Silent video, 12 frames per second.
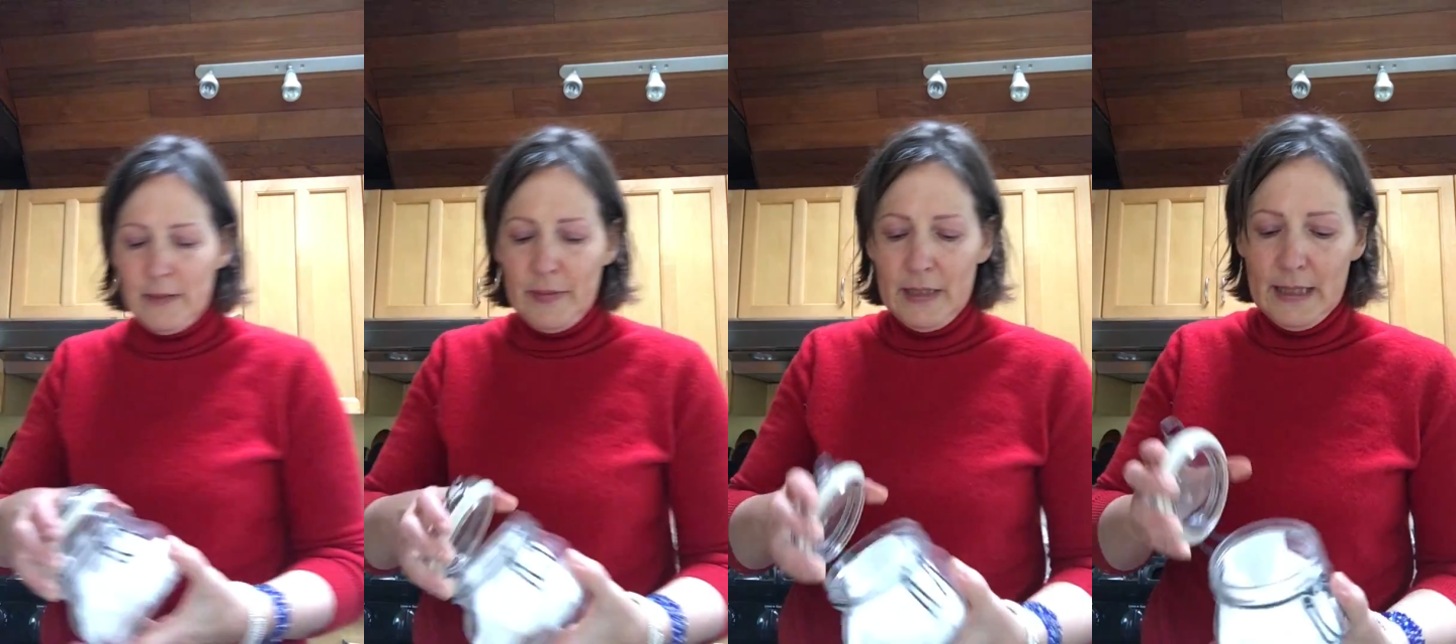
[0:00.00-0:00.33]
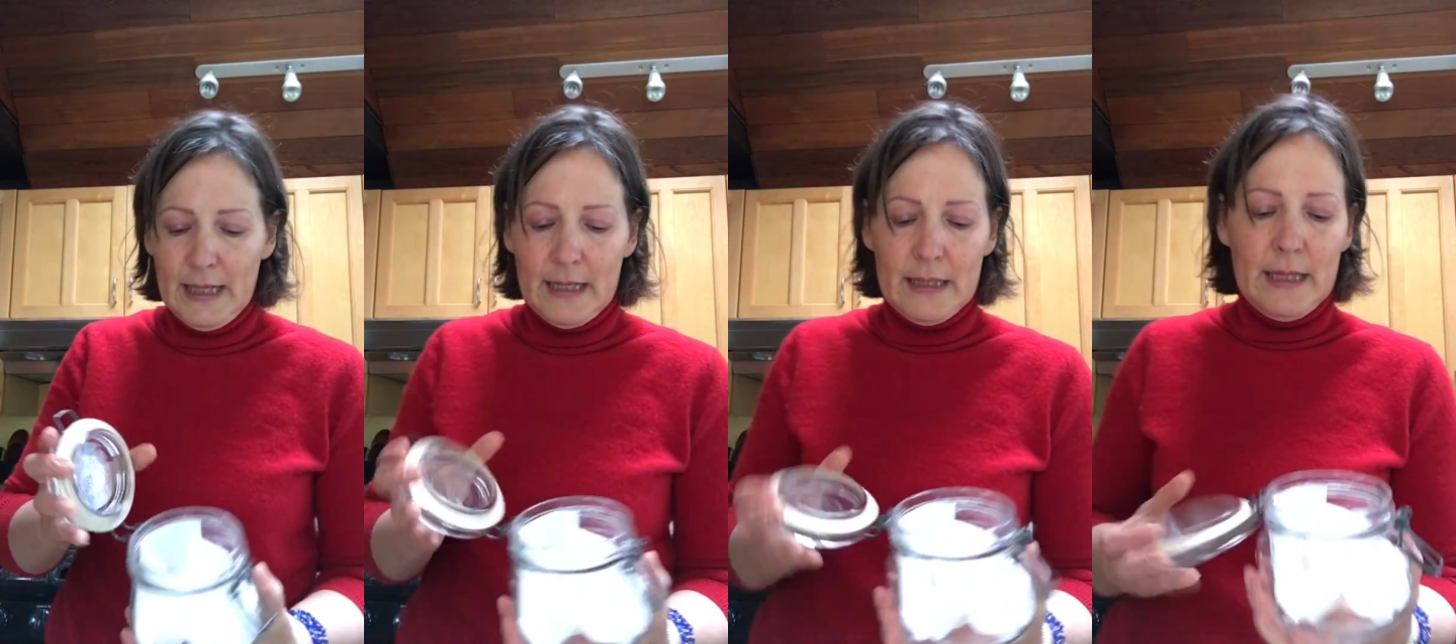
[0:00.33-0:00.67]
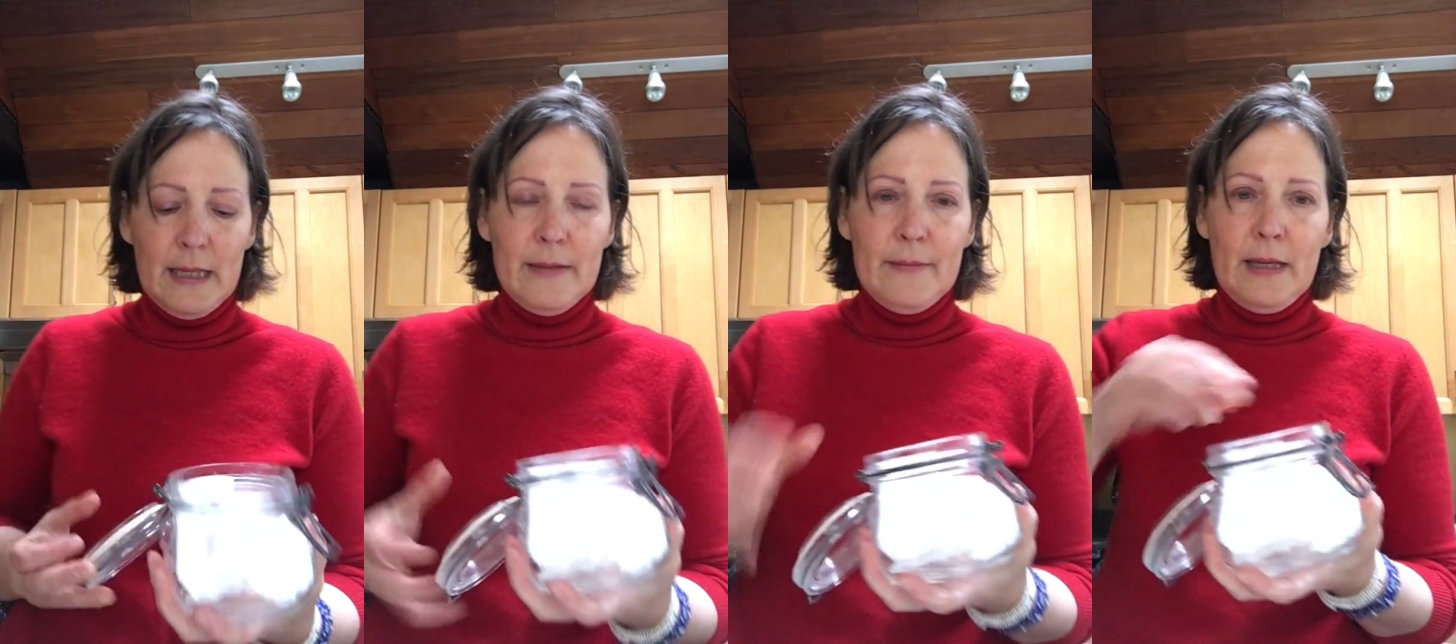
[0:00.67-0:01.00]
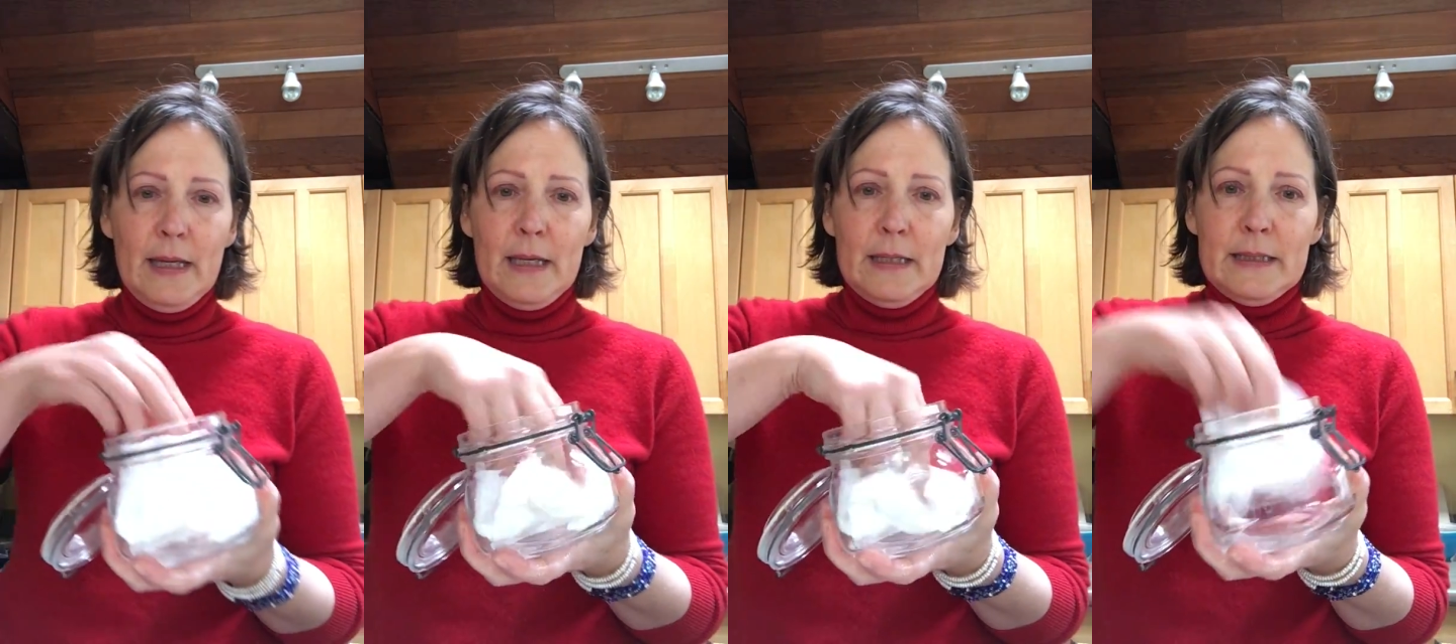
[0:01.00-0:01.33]
a bit lengthy,
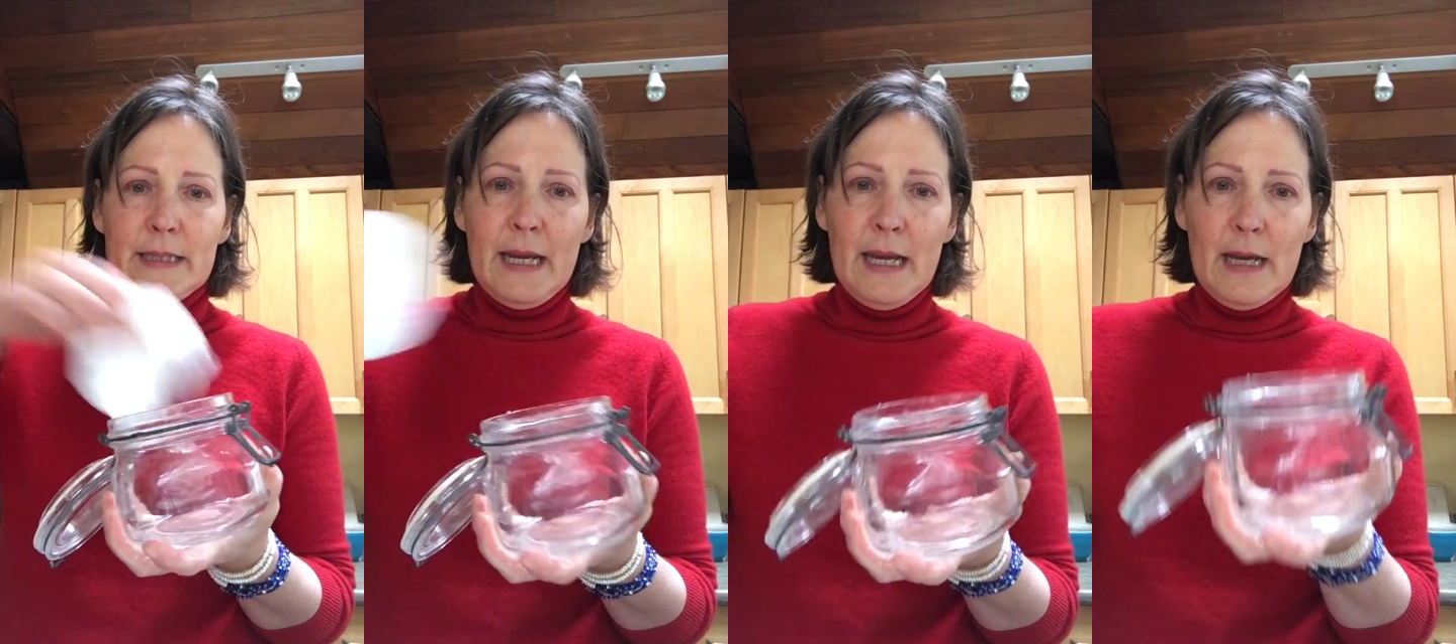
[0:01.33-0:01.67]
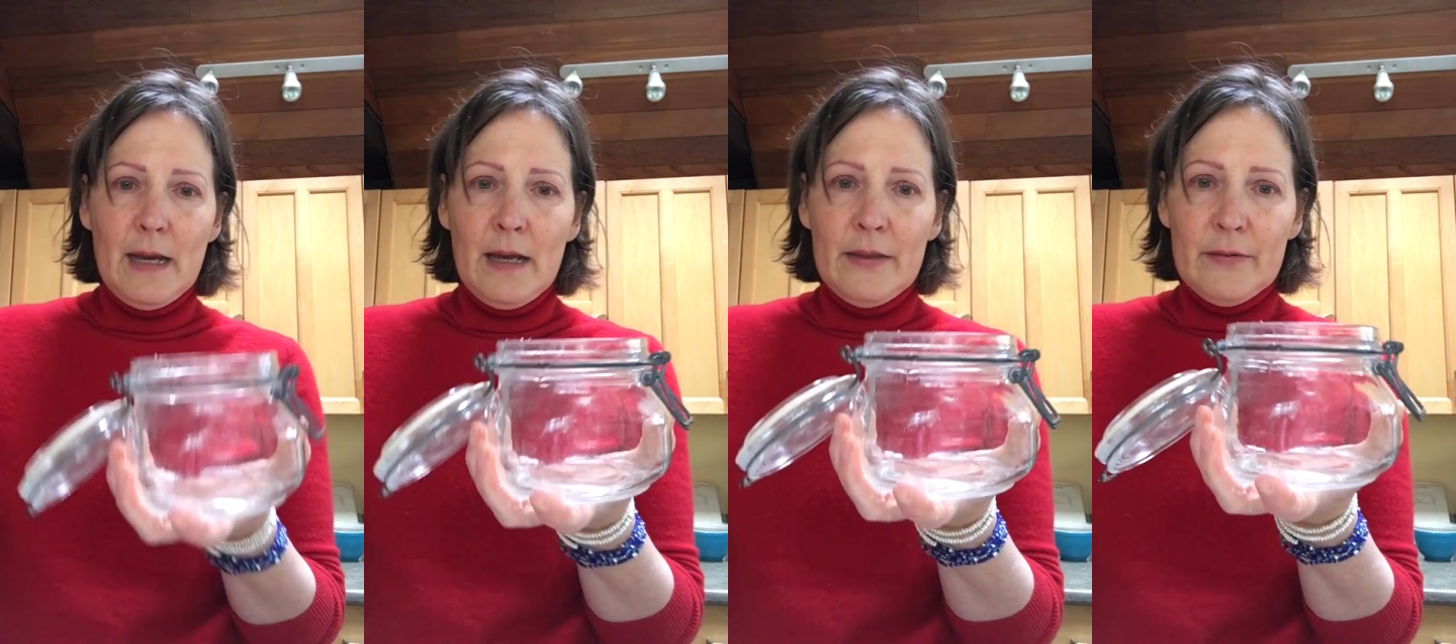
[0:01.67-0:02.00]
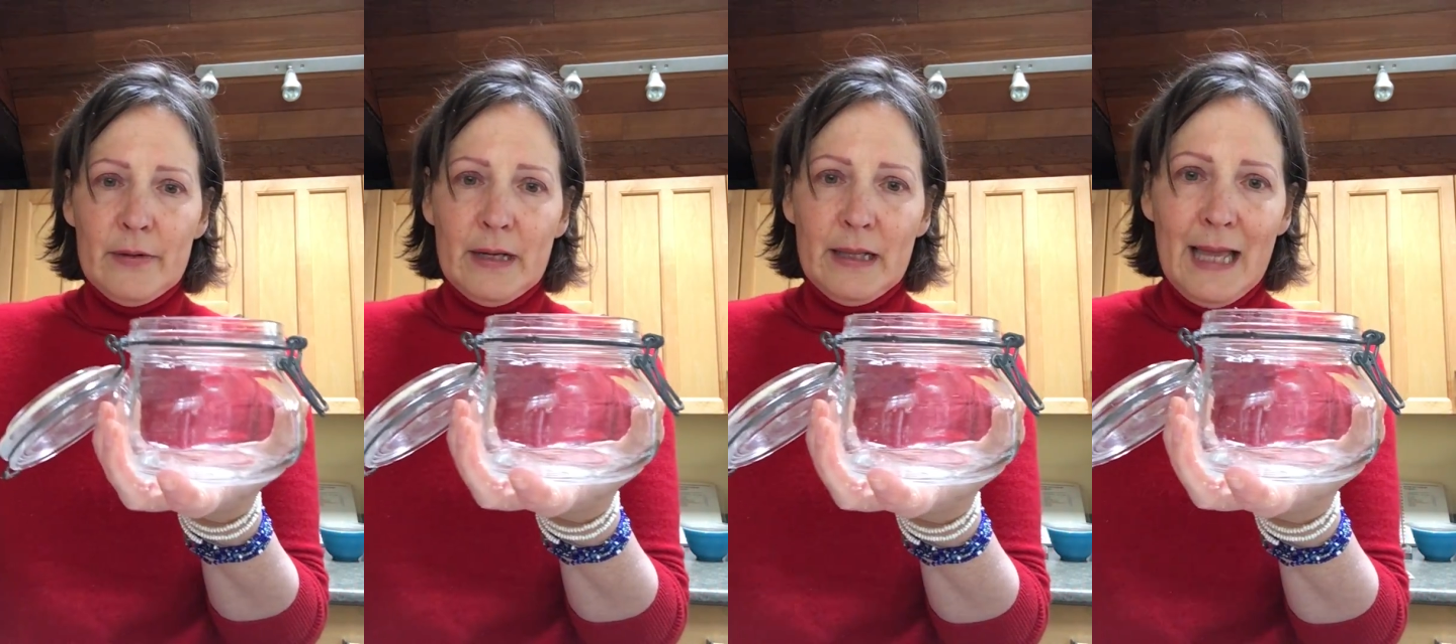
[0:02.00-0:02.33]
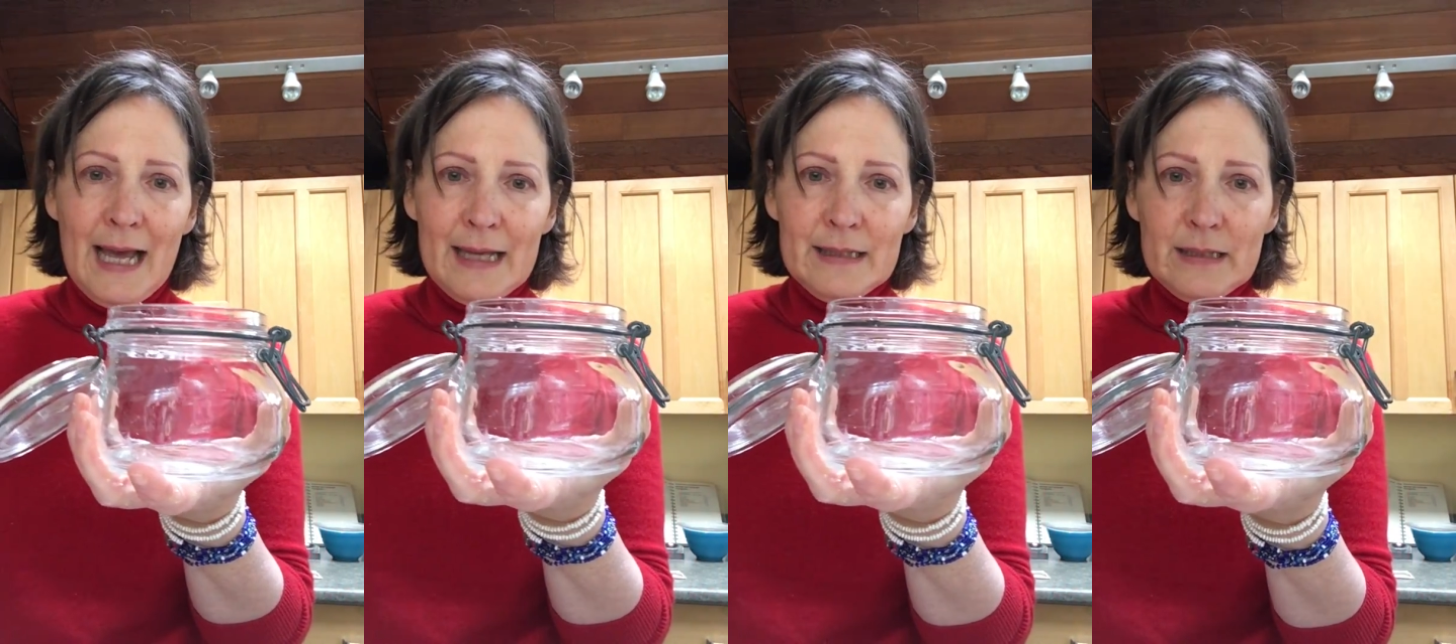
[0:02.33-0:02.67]
take either a
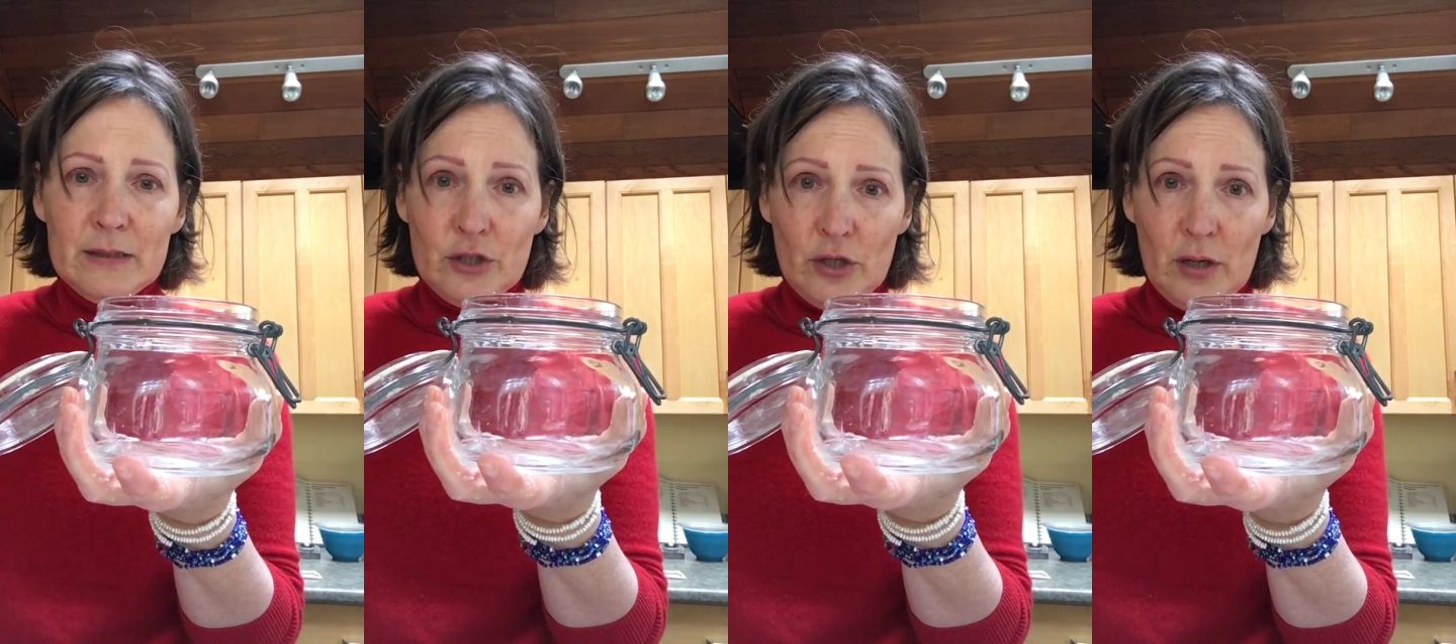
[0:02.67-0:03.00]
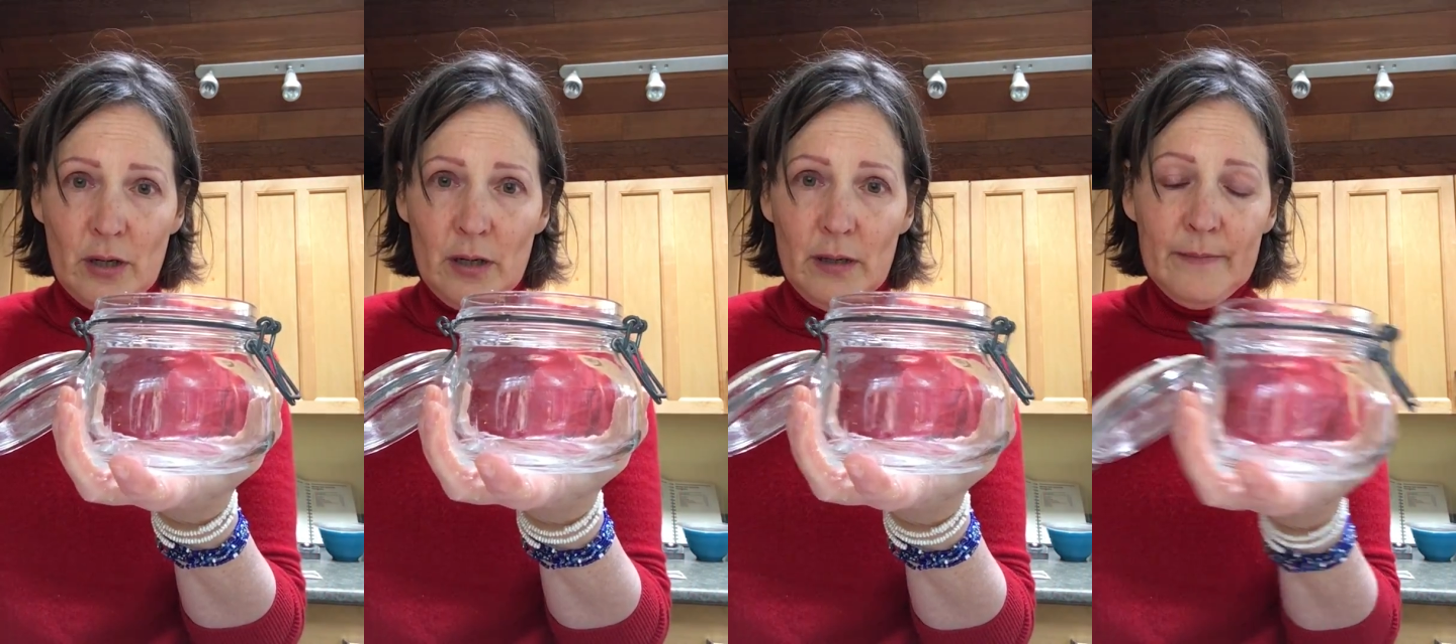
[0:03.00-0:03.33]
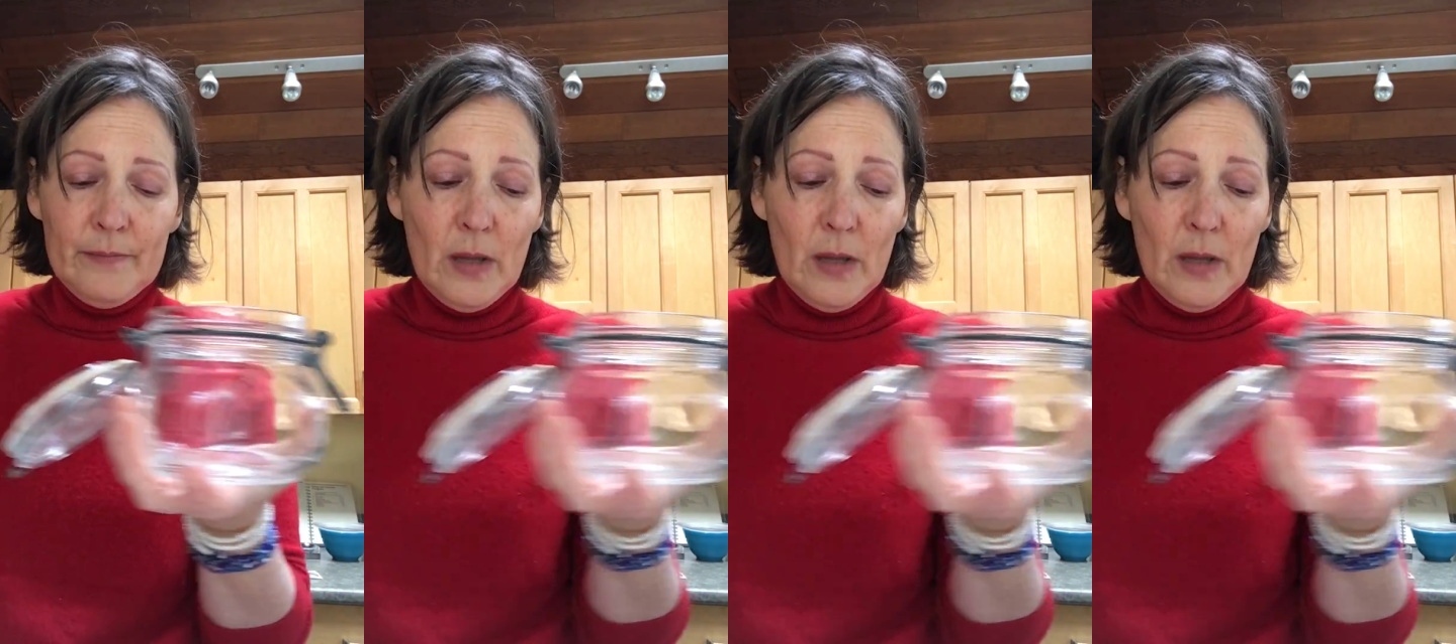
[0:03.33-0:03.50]
glass jar